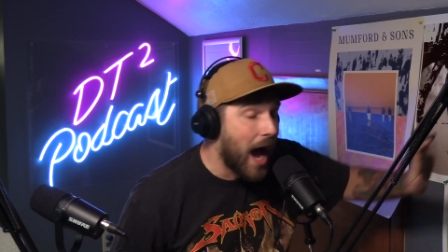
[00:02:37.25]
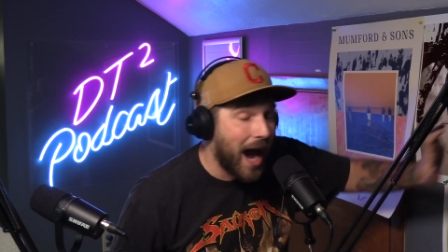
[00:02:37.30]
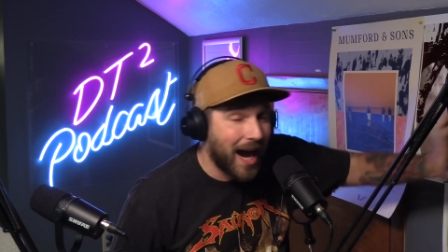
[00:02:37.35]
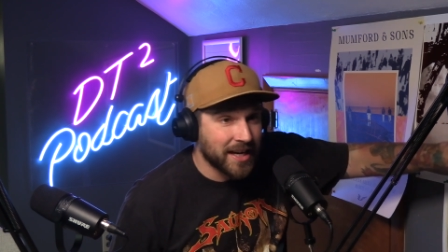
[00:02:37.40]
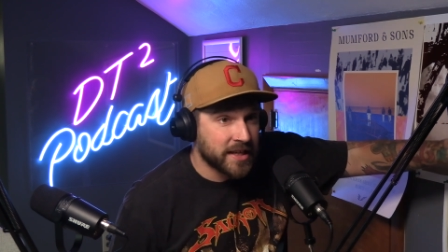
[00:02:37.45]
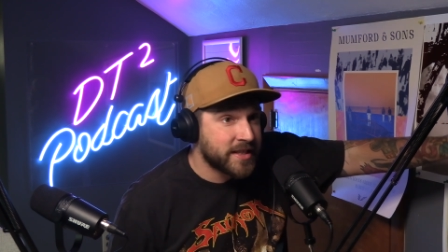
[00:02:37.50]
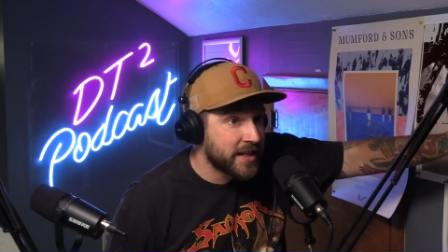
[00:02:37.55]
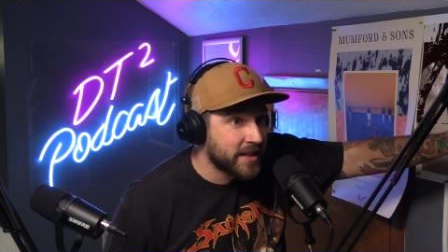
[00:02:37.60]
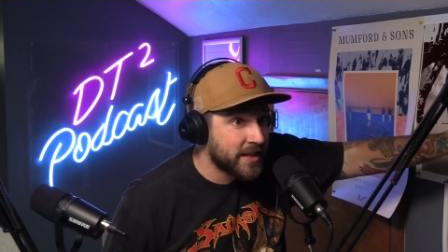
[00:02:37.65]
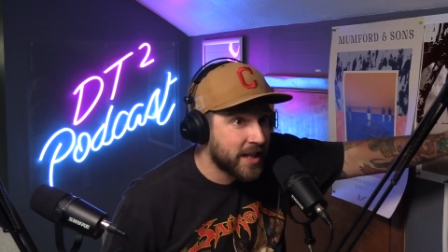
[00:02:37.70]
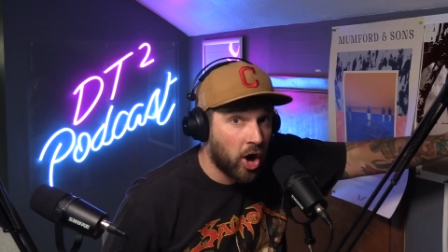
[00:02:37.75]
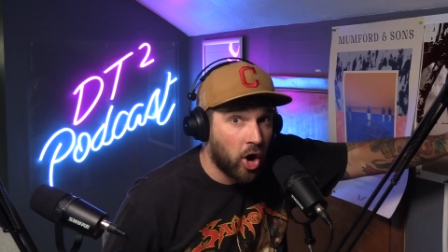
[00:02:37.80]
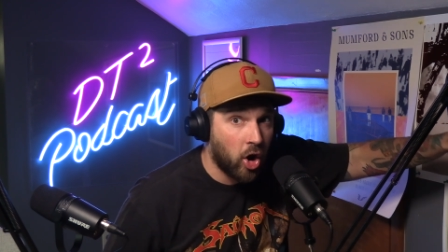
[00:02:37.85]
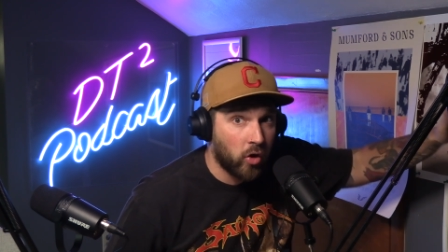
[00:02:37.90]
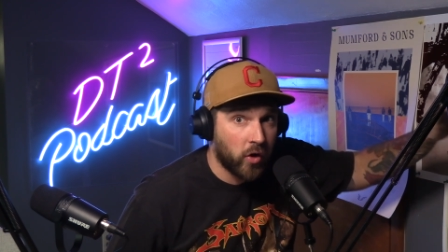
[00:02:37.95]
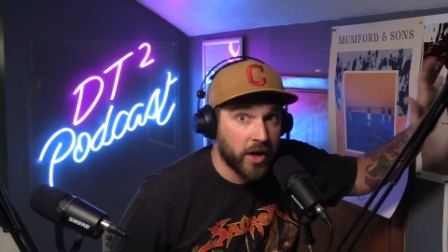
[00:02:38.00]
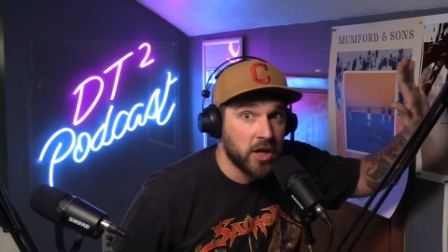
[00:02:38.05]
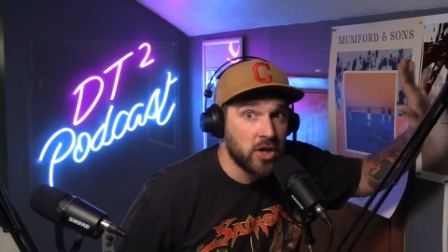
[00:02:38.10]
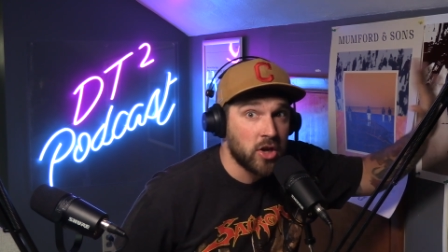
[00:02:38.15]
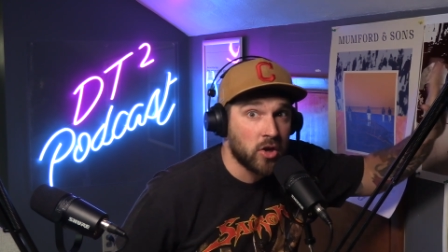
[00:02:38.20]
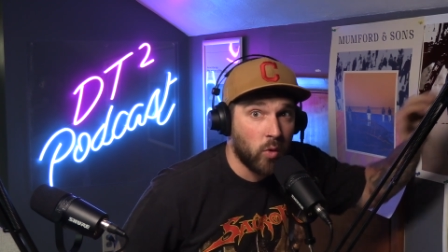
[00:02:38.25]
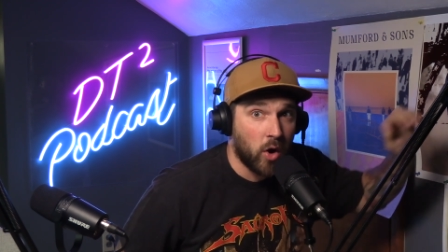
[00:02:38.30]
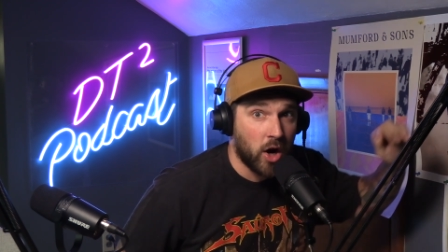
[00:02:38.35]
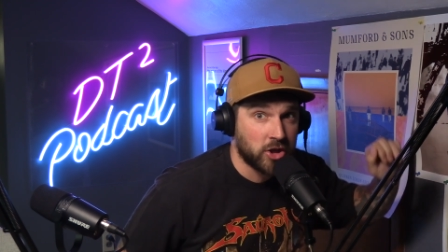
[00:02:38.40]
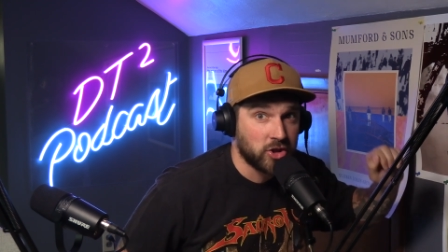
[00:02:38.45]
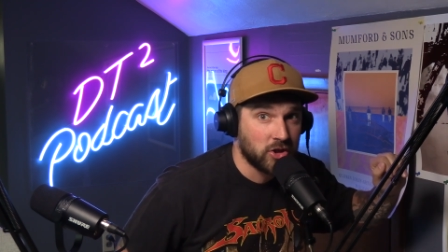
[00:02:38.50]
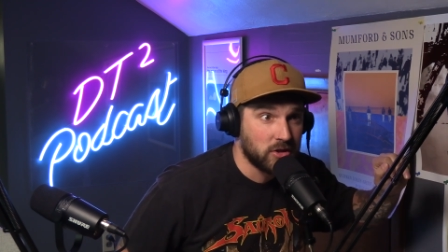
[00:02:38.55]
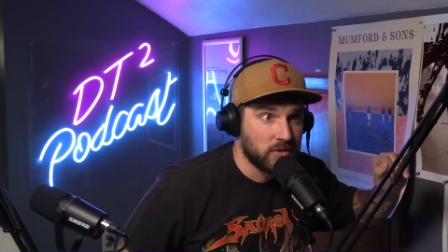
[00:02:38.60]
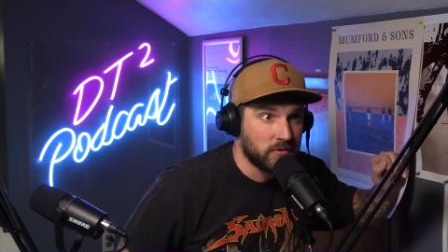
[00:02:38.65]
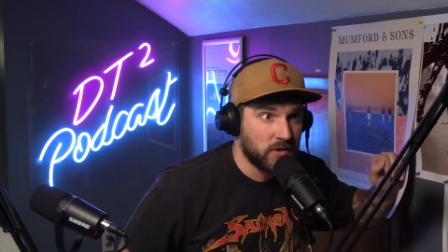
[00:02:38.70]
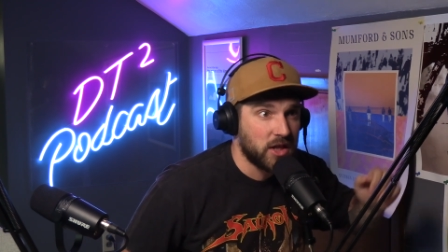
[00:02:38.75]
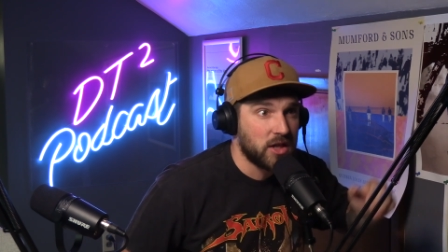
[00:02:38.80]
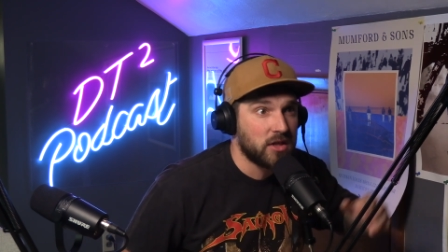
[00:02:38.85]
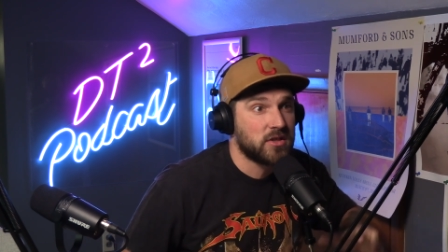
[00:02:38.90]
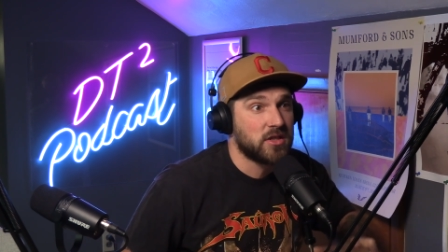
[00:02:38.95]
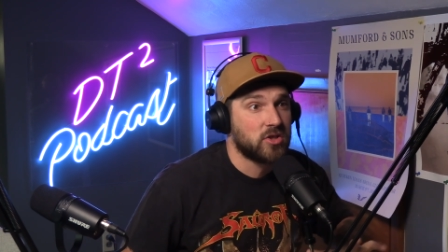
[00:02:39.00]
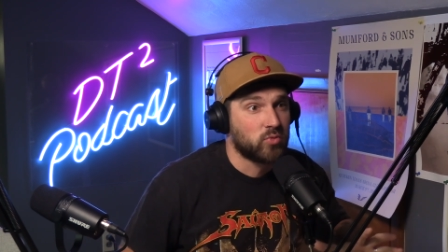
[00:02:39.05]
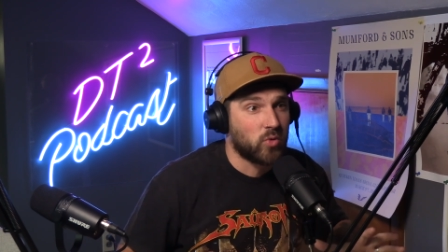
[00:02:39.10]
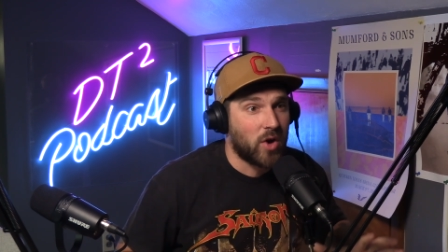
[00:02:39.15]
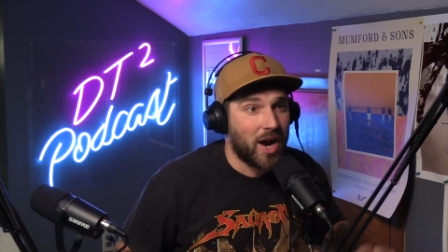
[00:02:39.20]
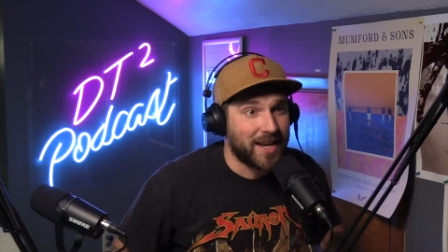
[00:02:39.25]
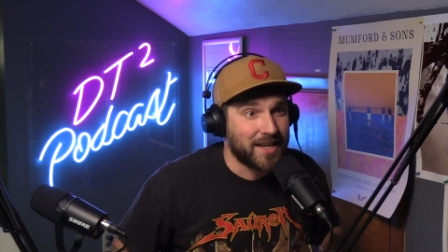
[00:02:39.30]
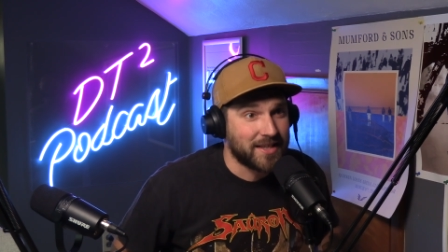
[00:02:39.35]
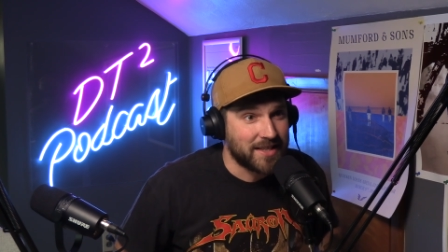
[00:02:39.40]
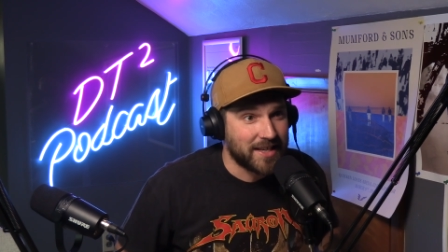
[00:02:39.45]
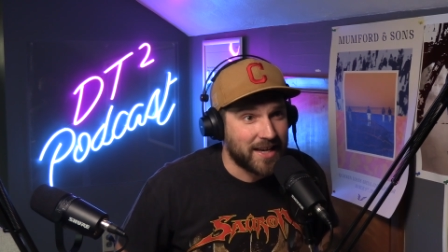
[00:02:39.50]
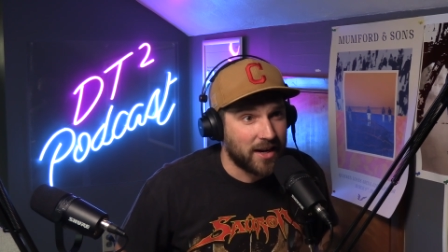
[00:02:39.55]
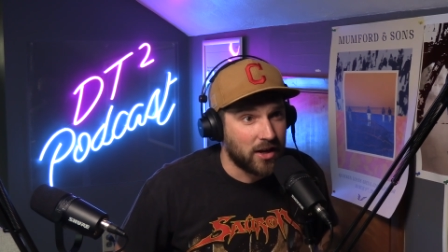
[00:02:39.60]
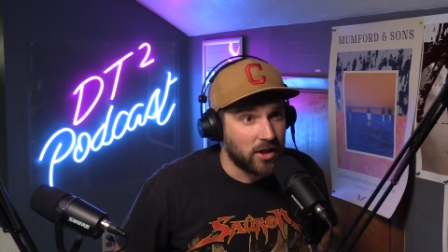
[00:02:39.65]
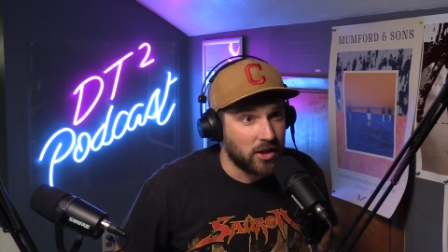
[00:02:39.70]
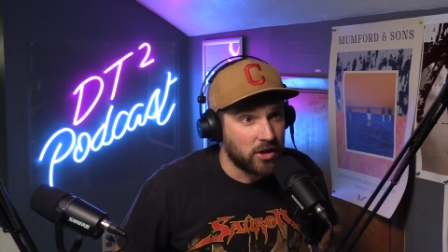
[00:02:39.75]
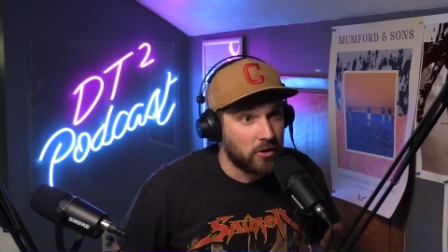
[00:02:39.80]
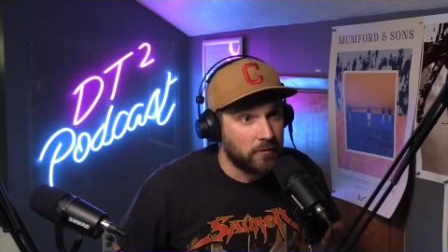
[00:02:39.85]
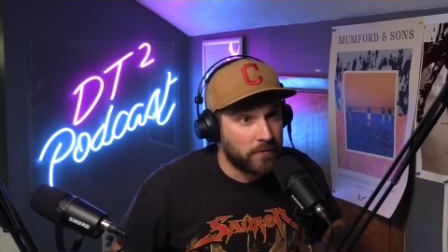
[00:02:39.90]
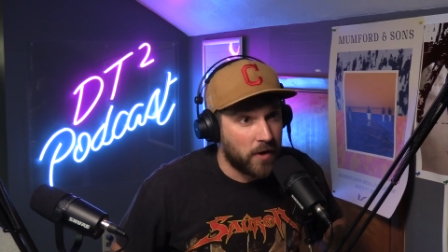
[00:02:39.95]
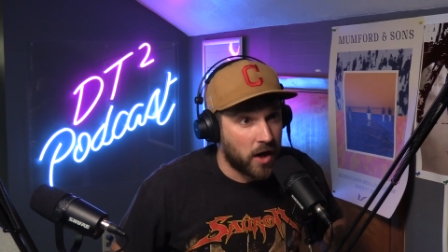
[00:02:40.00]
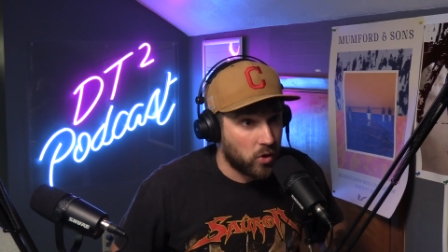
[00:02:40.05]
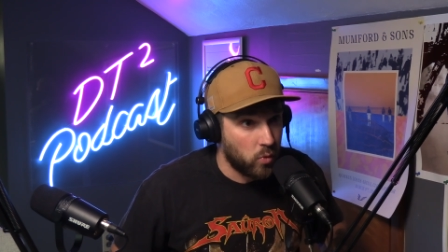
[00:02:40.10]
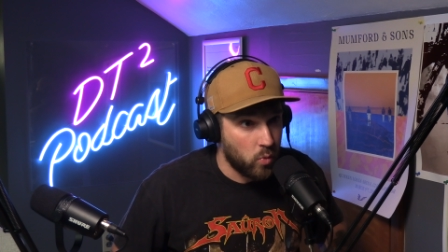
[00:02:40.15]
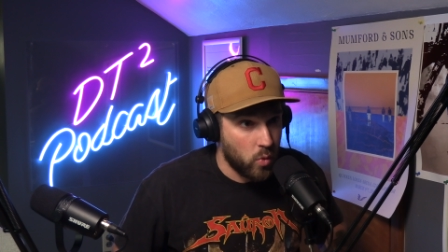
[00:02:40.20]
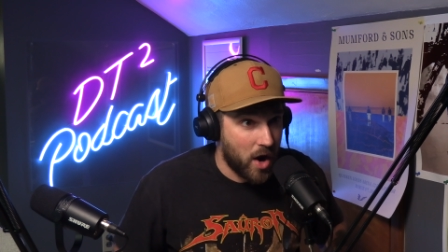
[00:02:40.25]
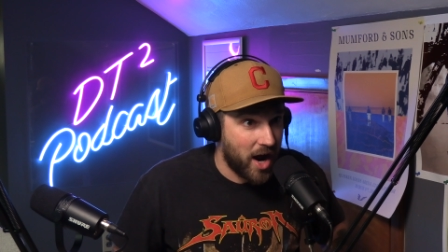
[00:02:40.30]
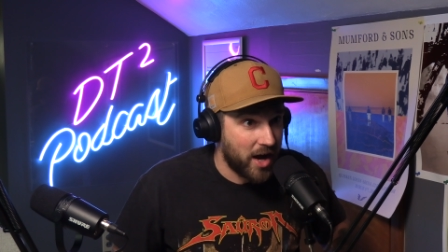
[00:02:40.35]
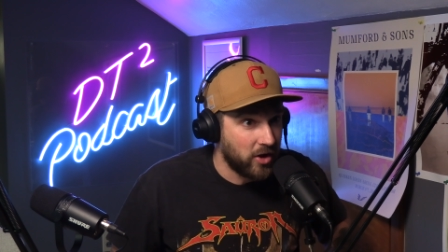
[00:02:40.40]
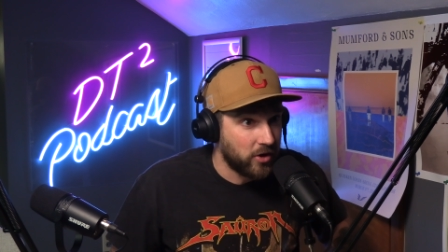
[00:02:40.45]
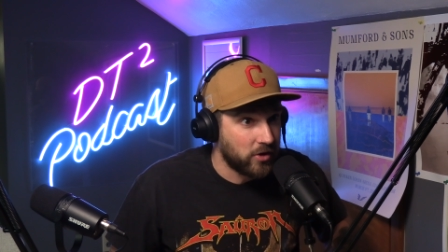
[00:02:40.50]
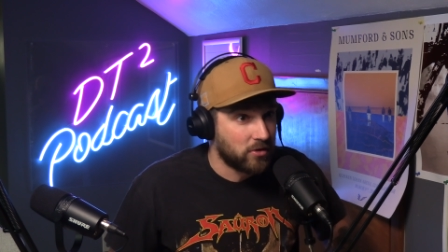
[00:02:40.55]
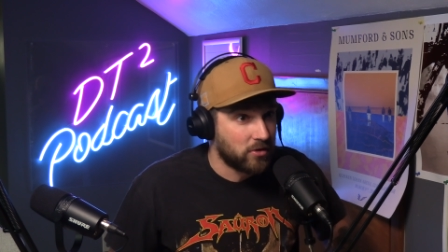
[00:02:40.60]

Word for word: I did that already. You can watch those videos. This is where I get to get a little fucking wild.